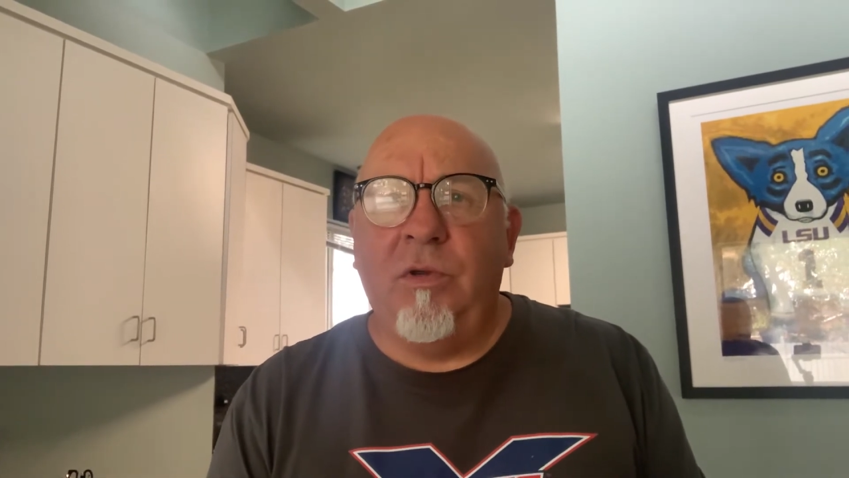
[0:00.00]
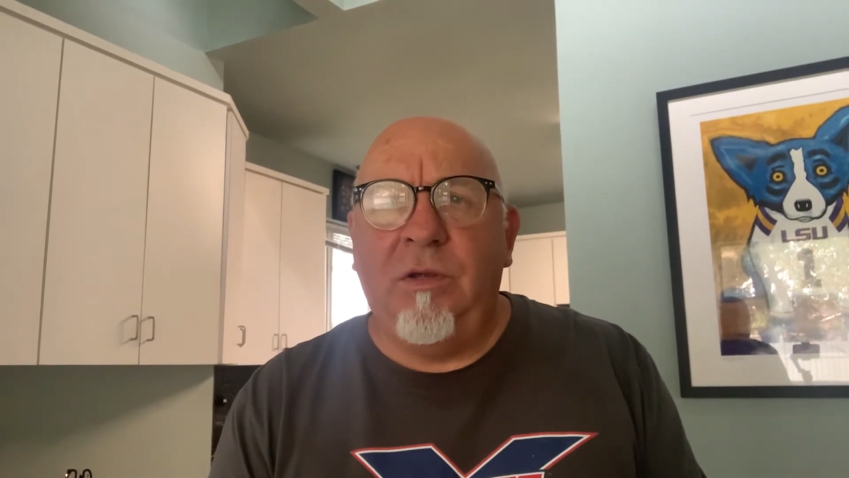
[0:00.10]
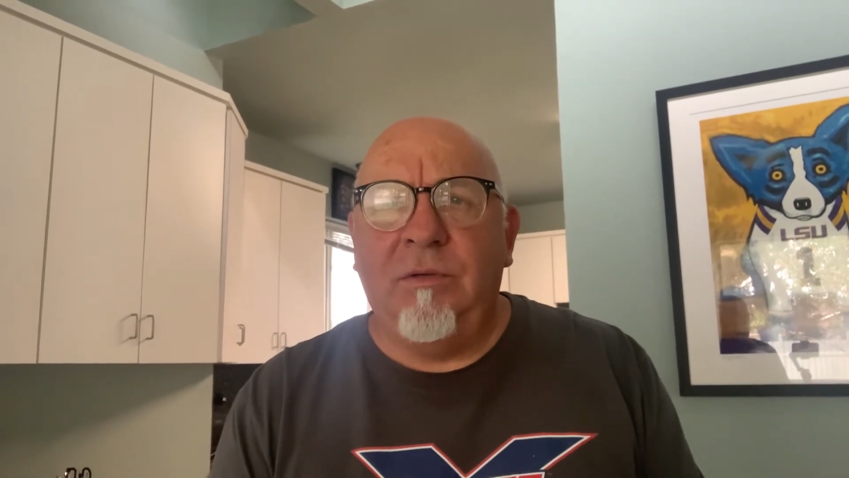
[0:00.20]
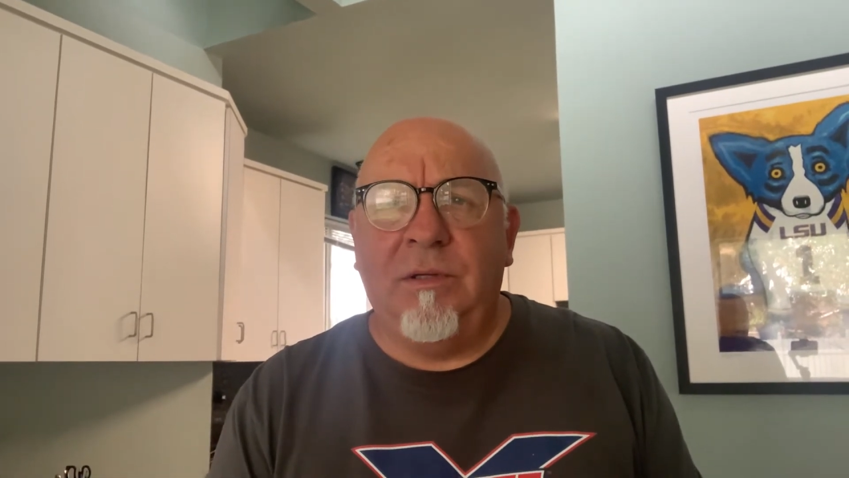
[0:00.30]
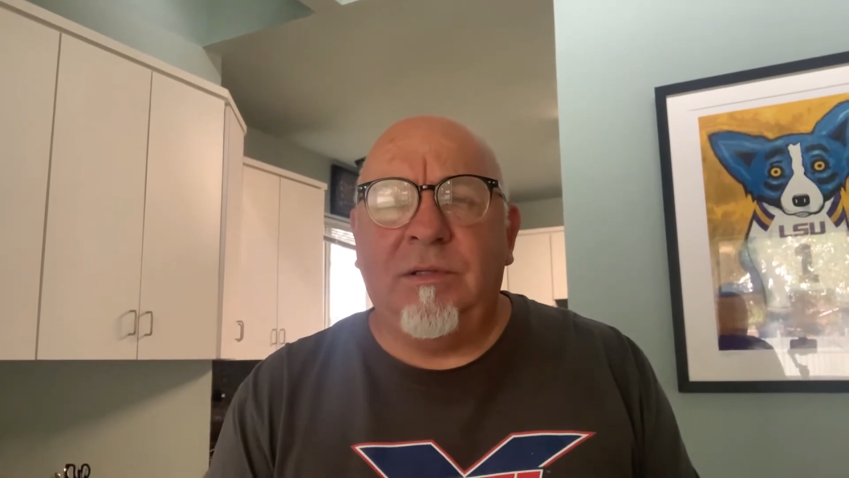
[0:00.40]

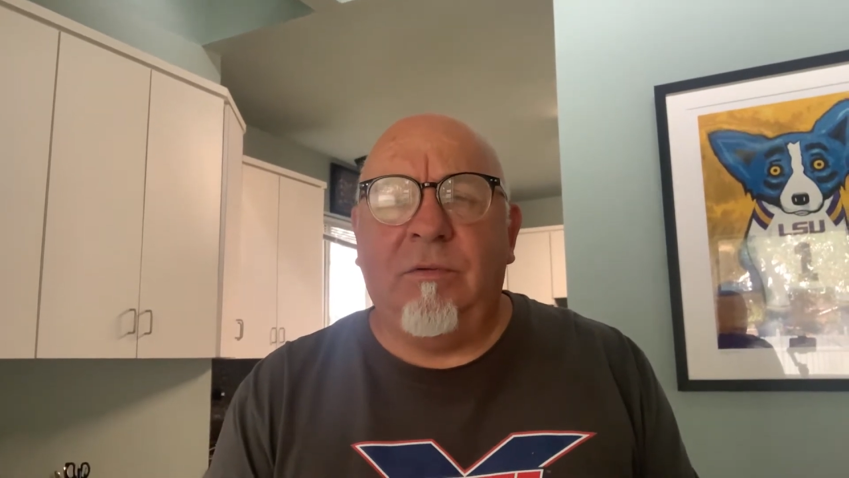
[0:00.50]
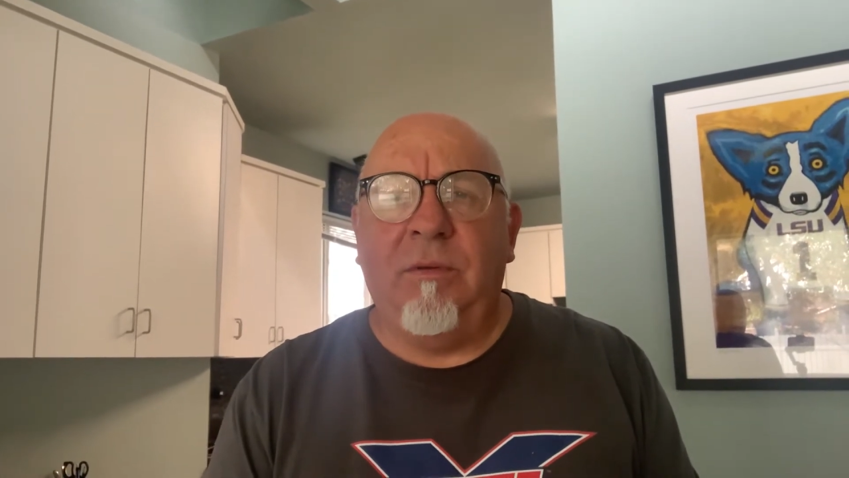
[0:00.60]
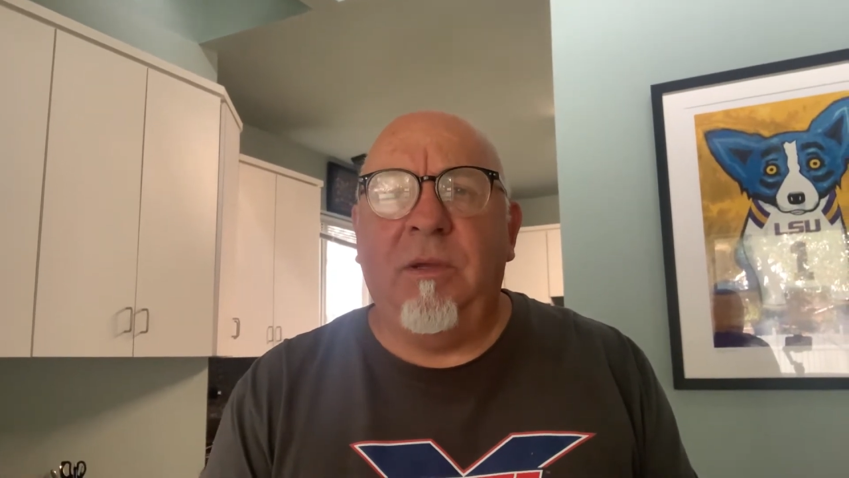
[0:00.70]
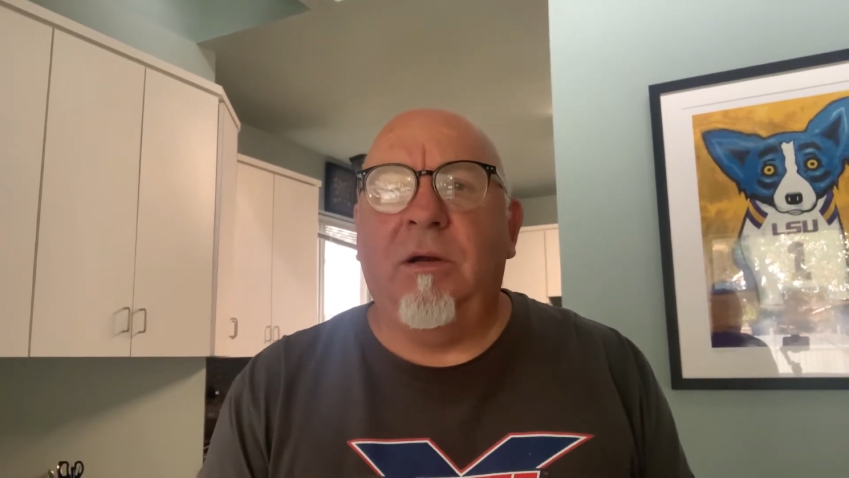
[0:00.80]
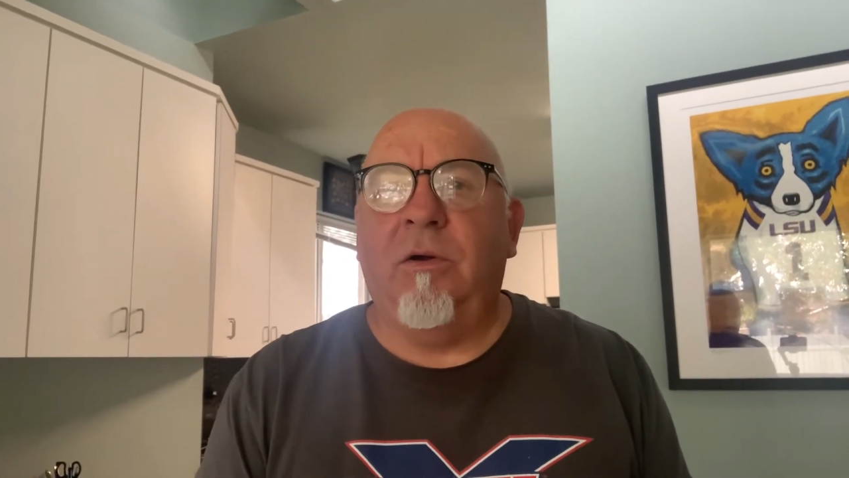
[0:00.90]
Usually it's only
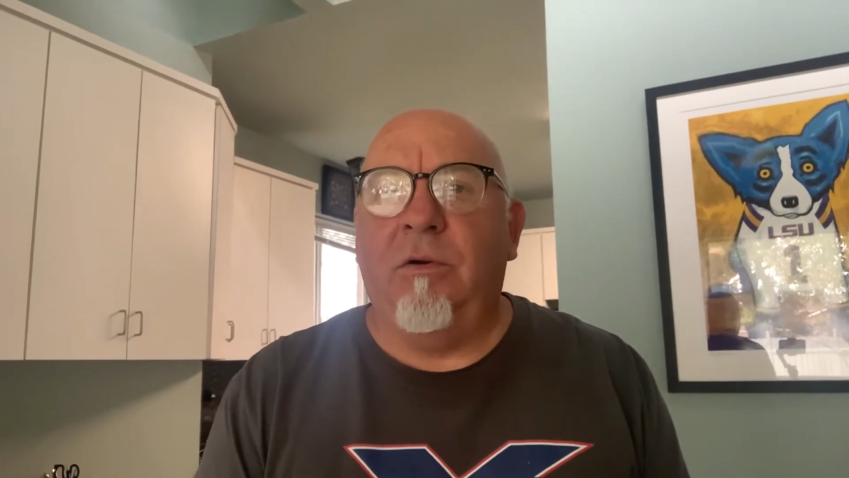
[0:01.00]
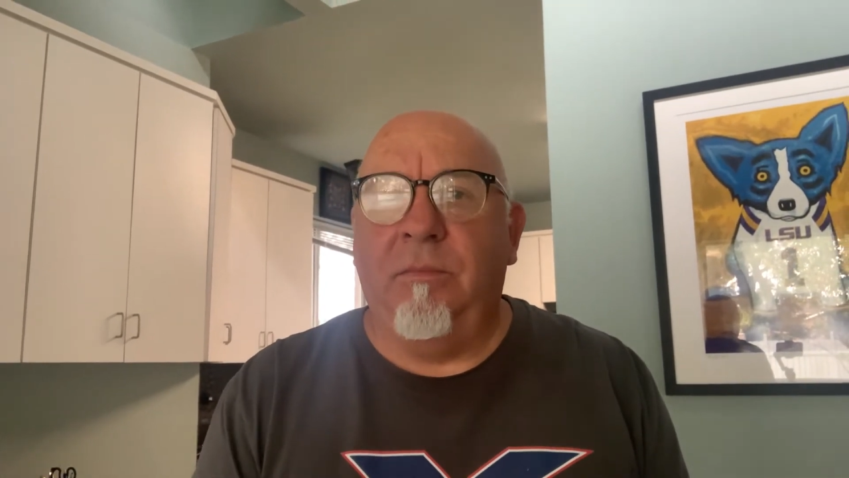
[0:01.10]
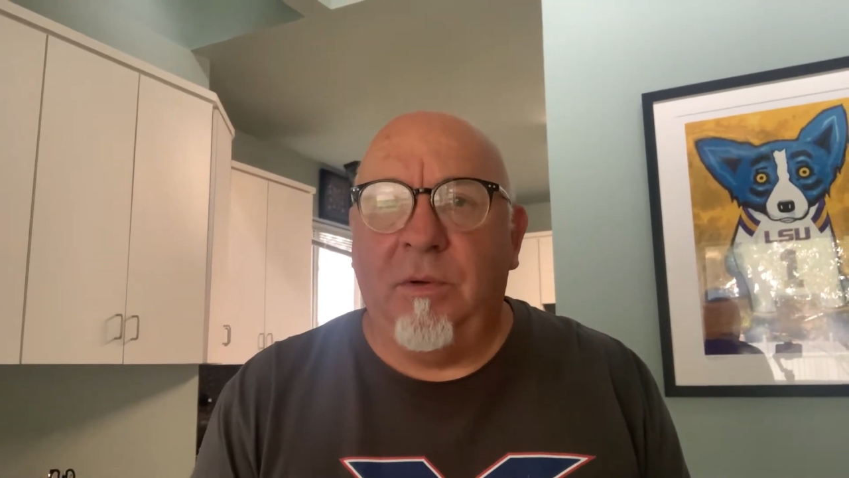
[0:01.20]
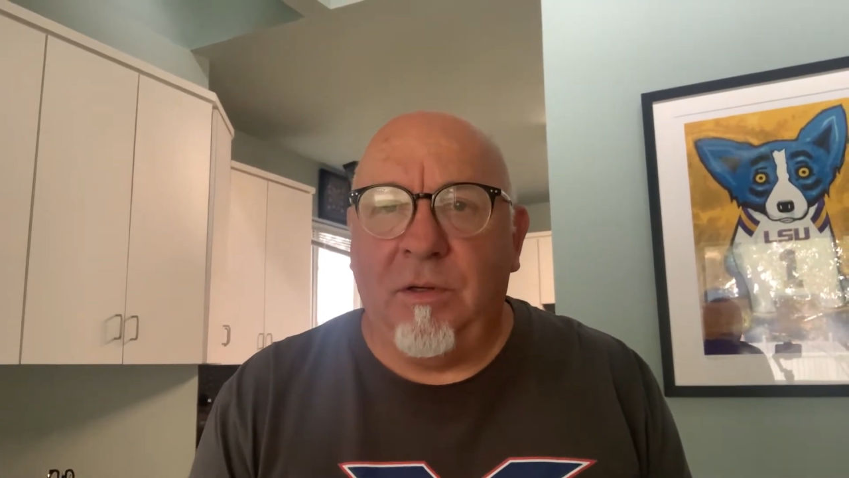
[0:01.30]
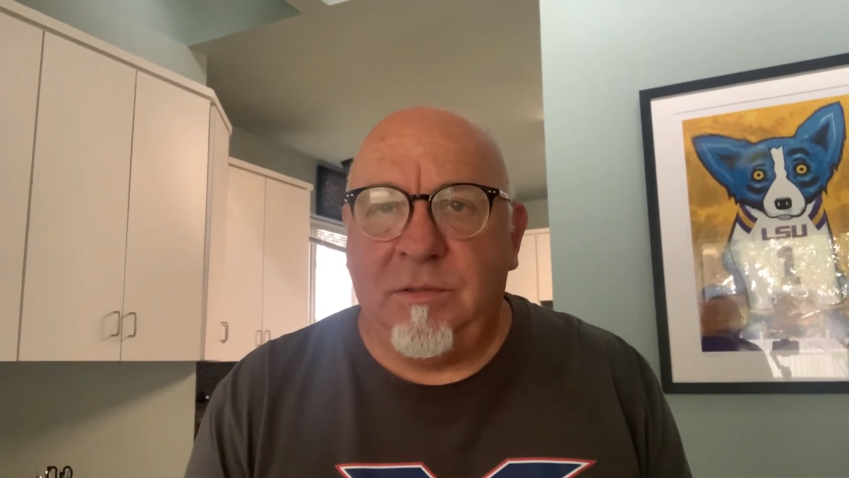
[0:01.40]
been
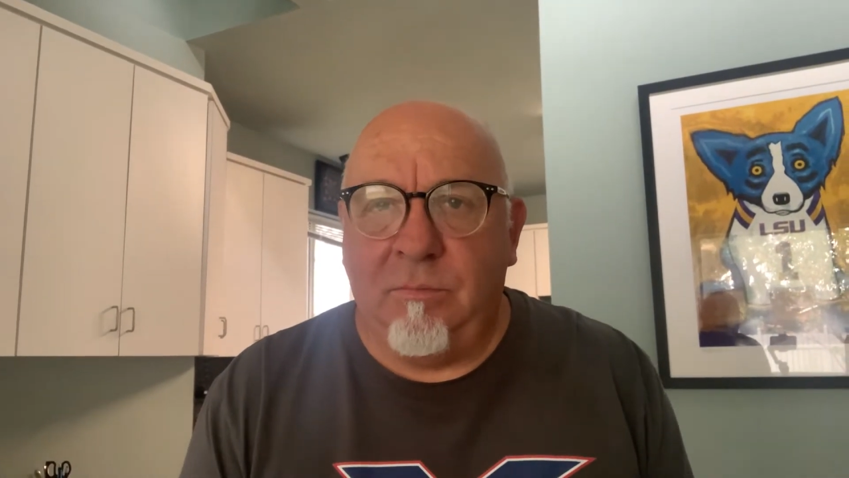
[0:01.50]
$100